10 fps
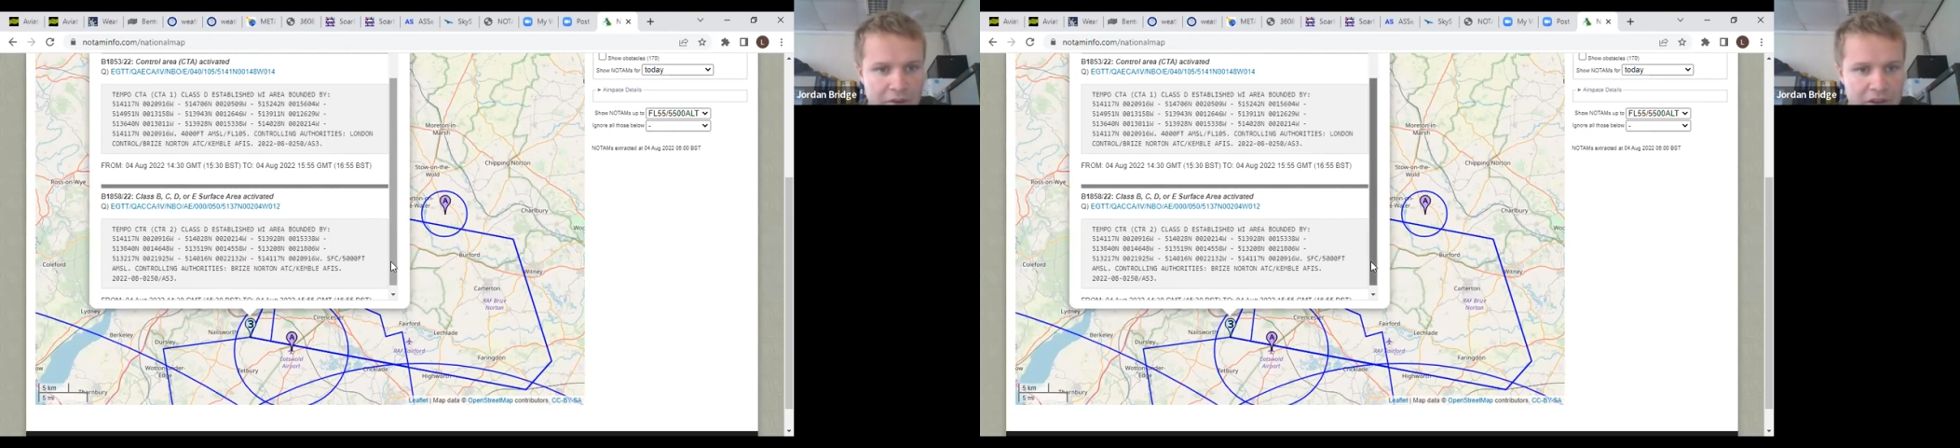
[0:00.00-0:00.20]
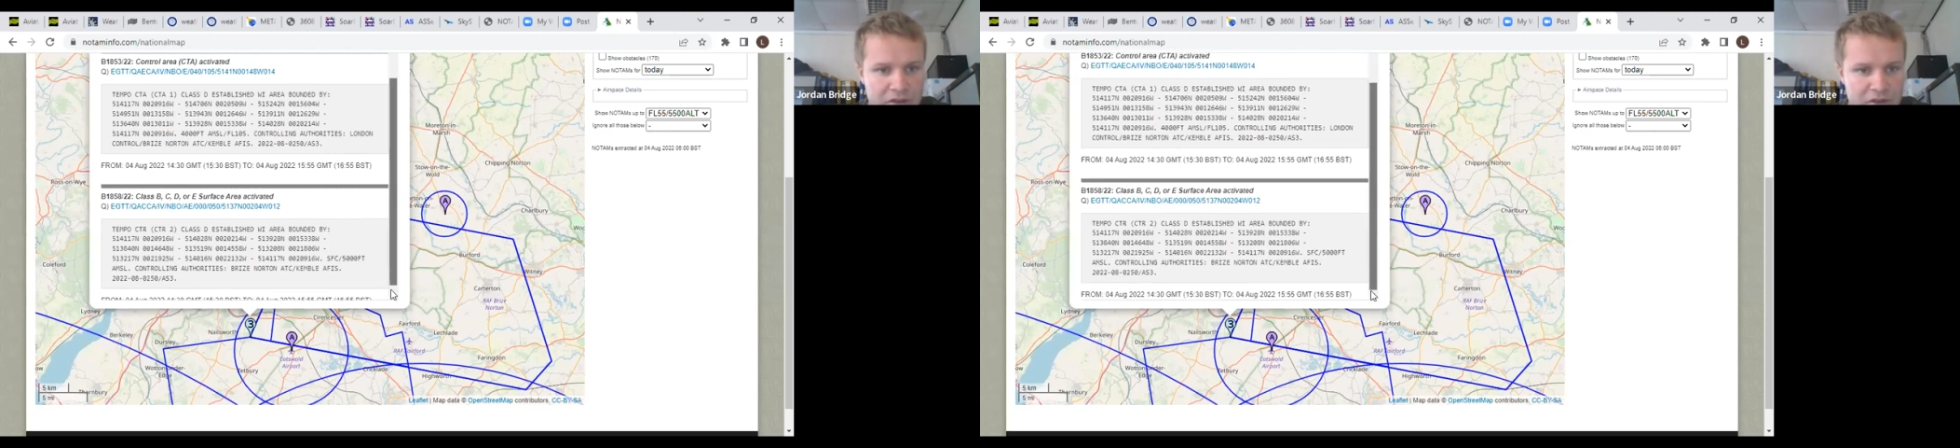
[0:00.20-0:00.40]

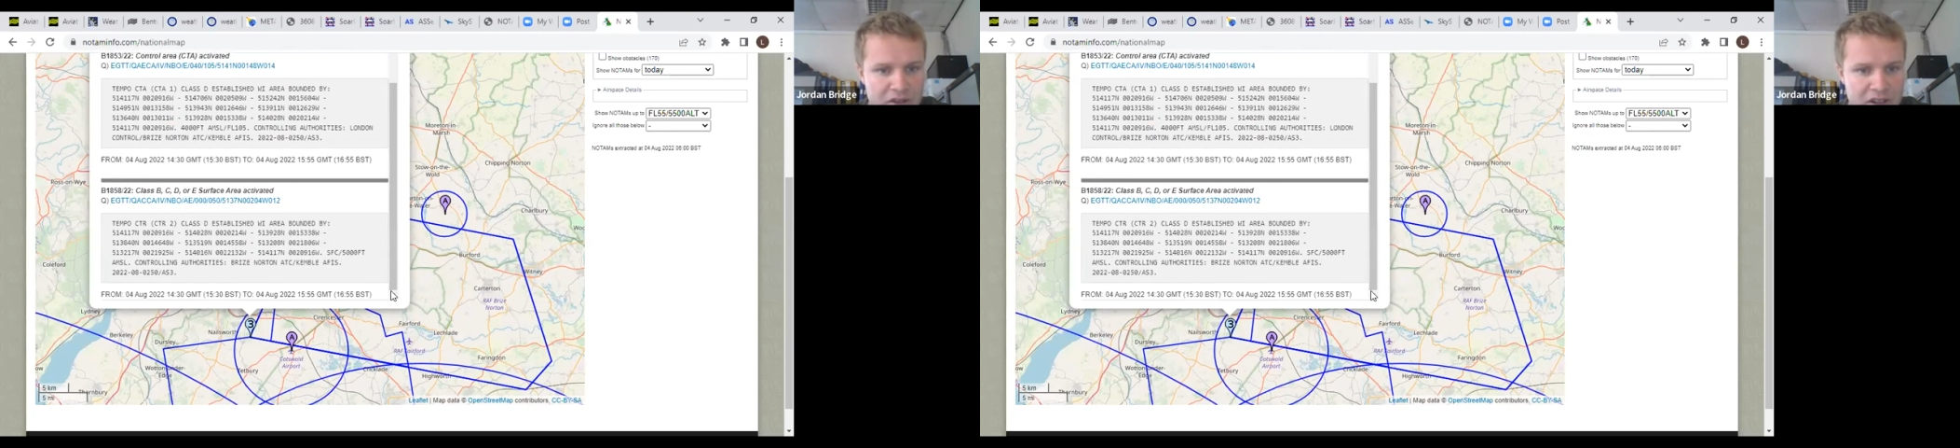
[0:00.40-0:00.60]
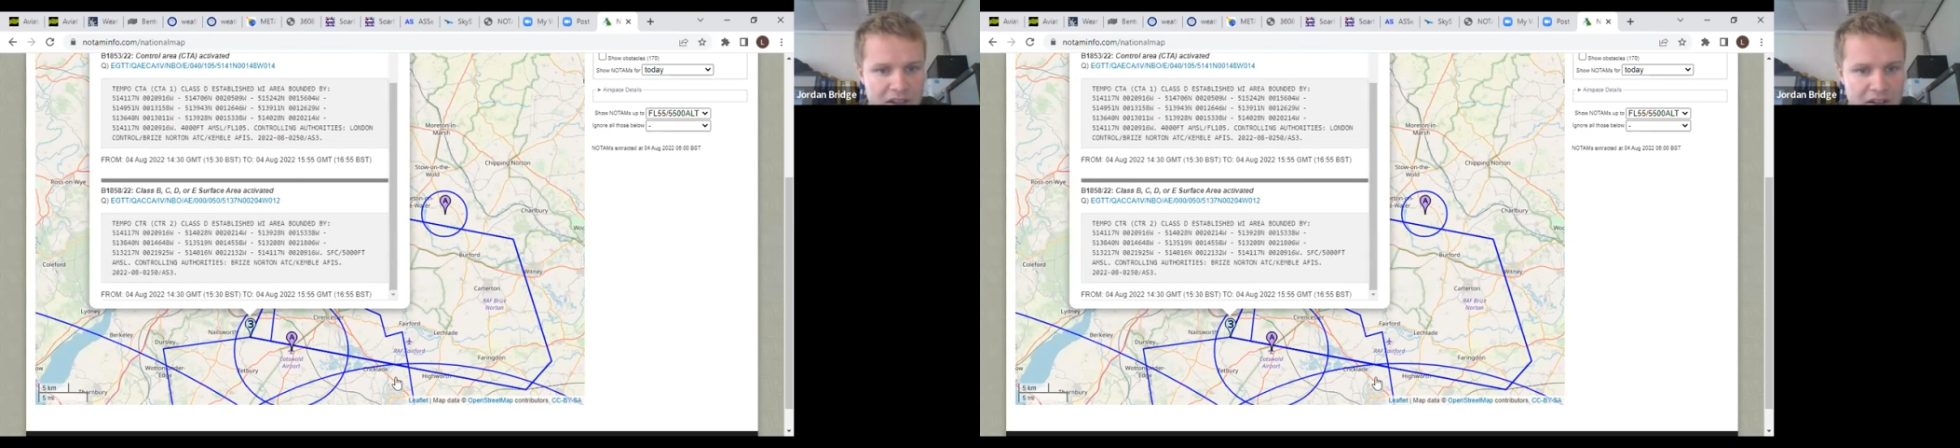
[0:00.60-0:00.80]
this
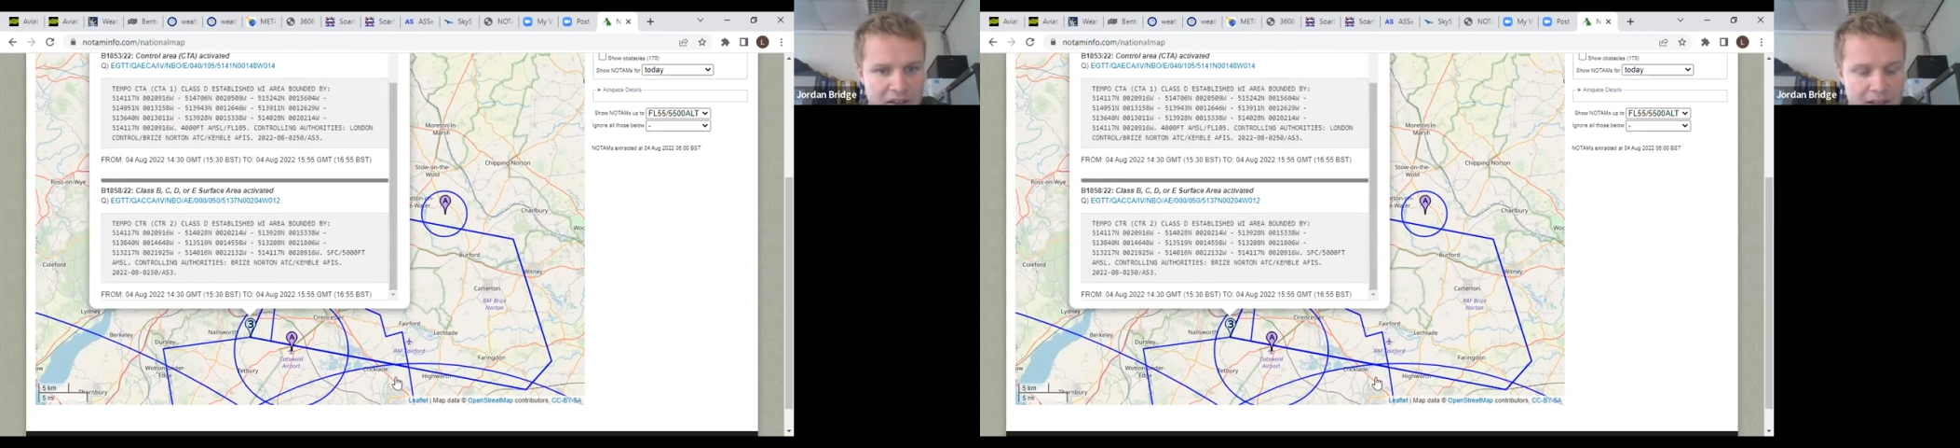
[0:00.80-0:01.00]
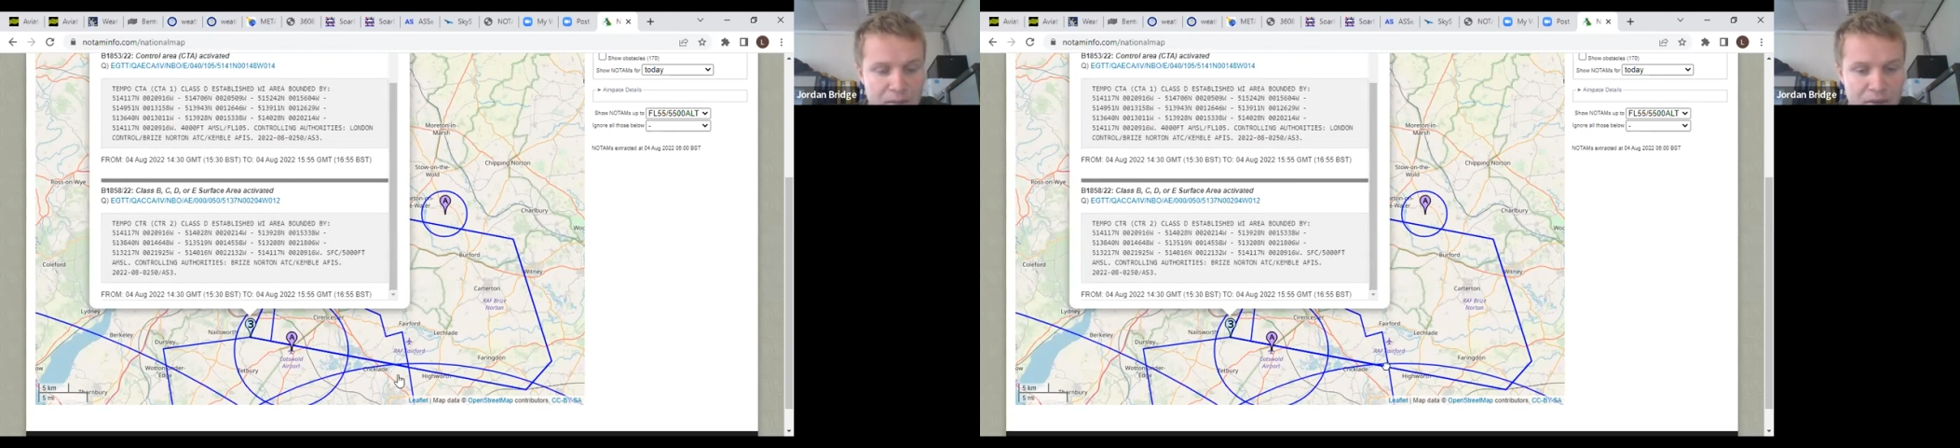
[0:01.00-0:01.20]
restricted area
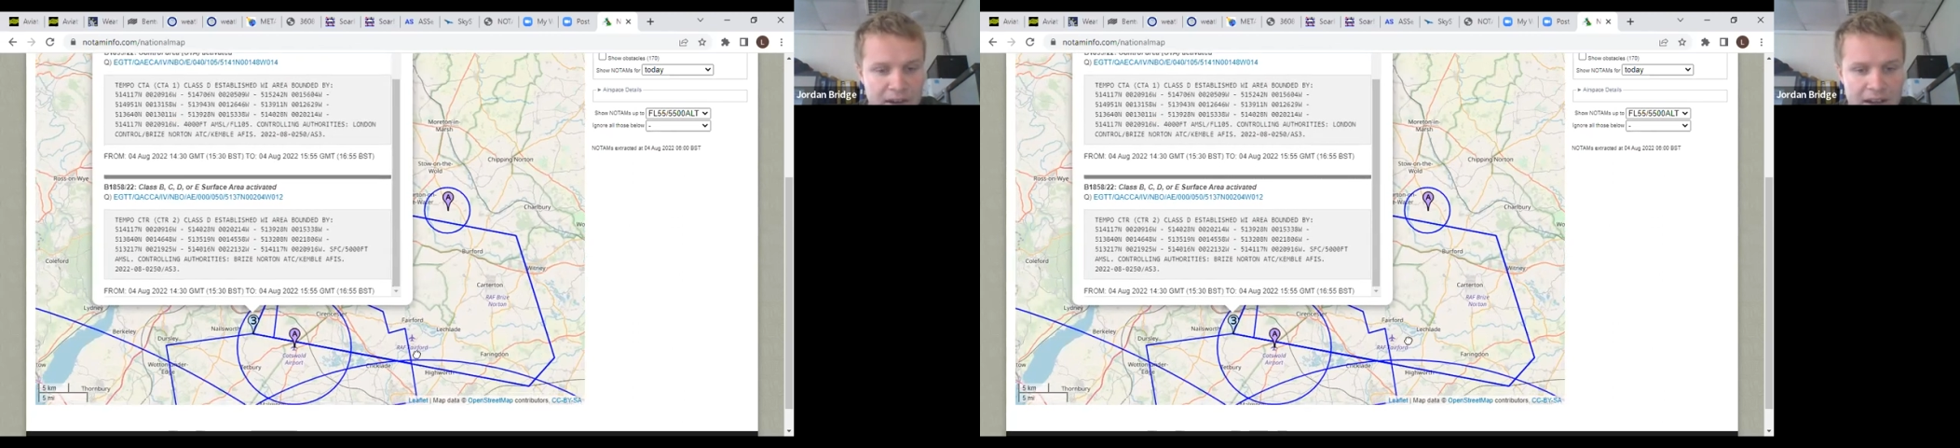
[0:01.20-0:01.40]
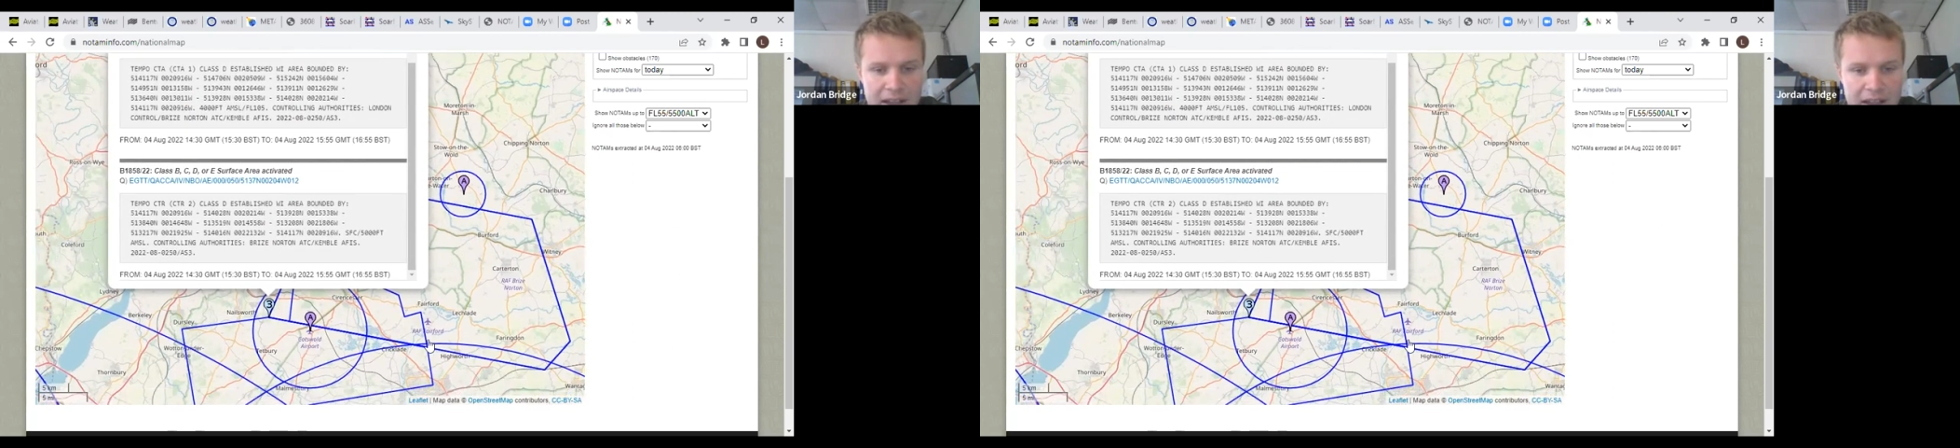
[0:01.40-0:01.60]

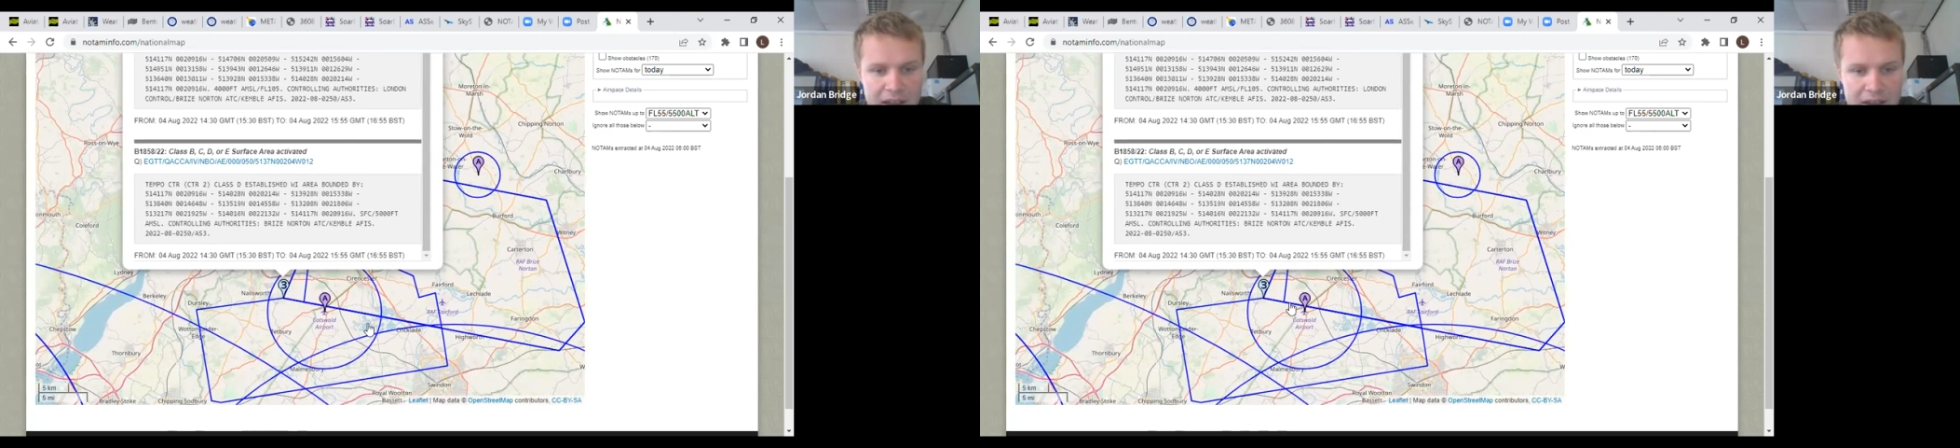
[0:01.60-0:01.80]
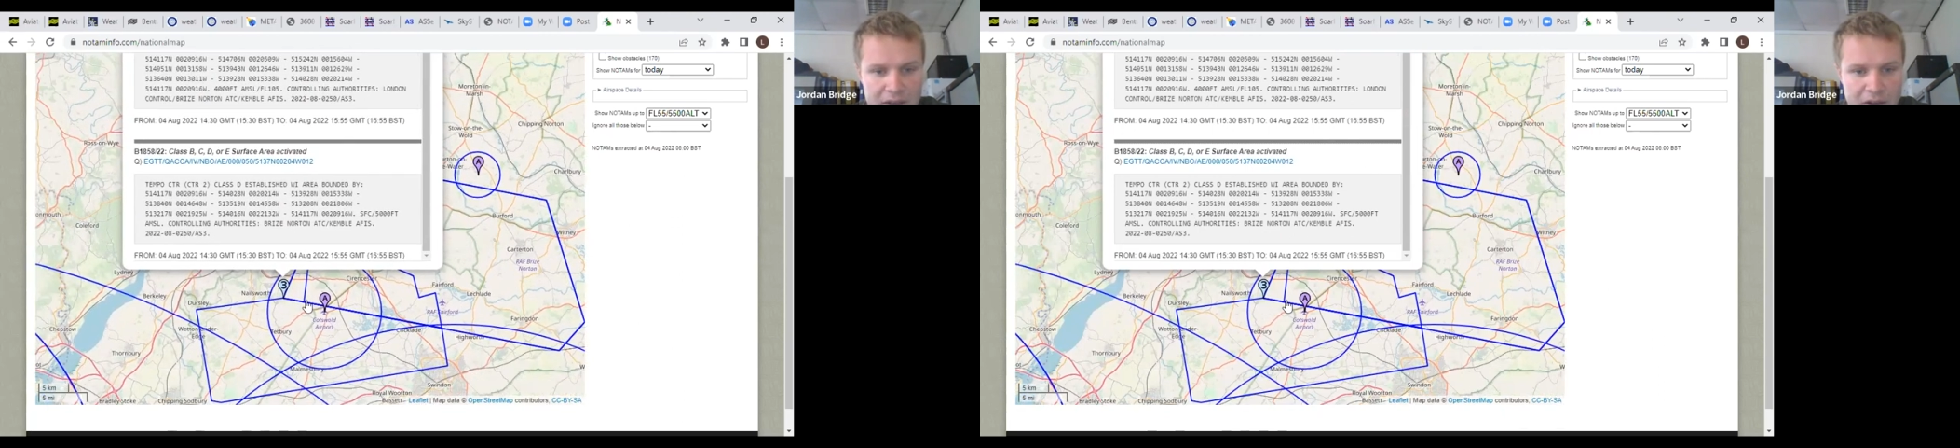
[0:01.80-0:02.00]
temporary
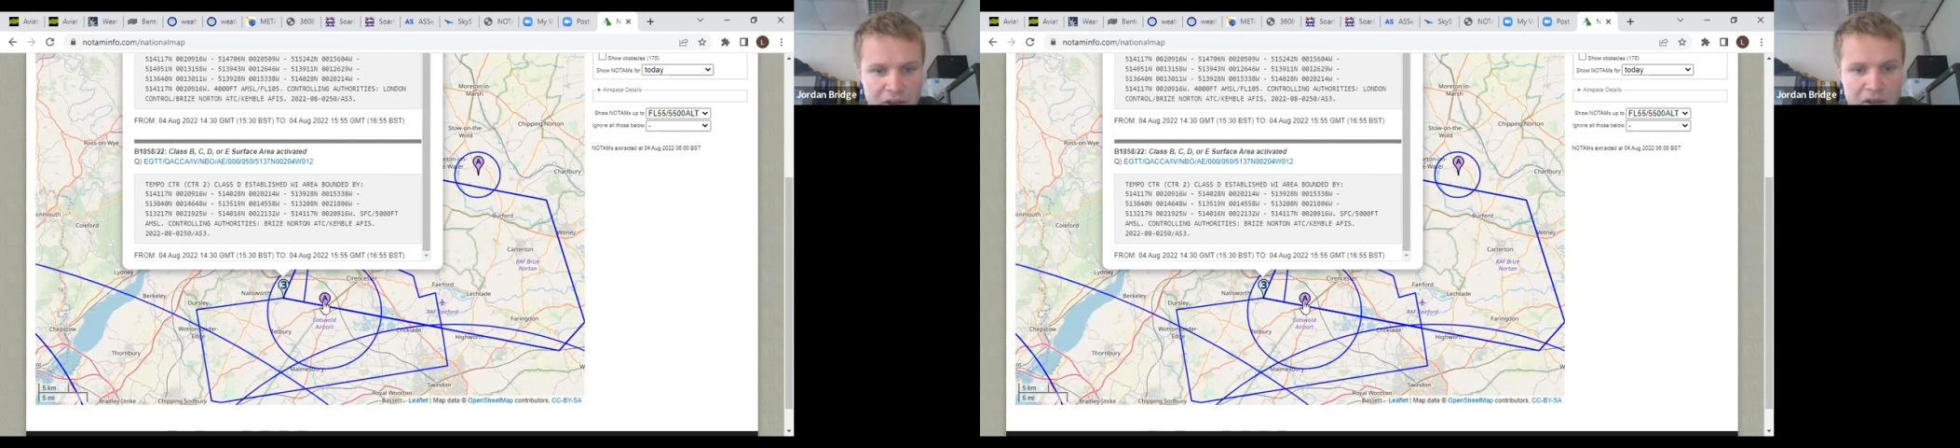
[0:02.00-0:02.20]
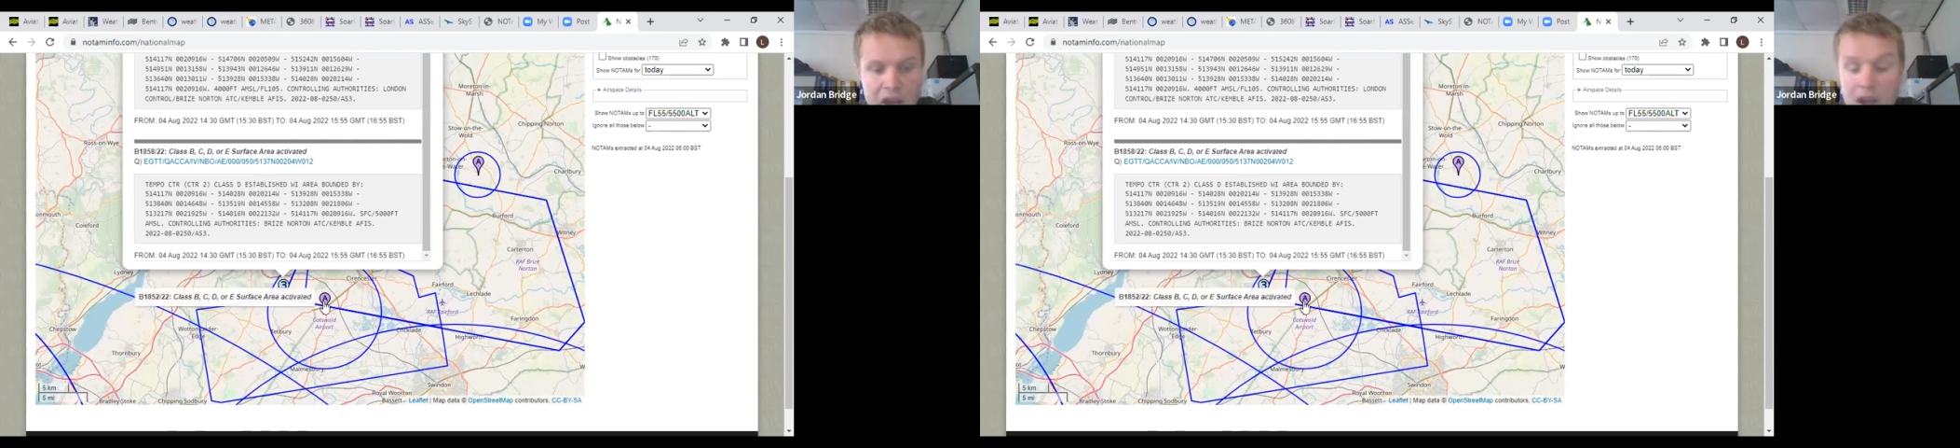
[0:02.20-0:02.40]
is on.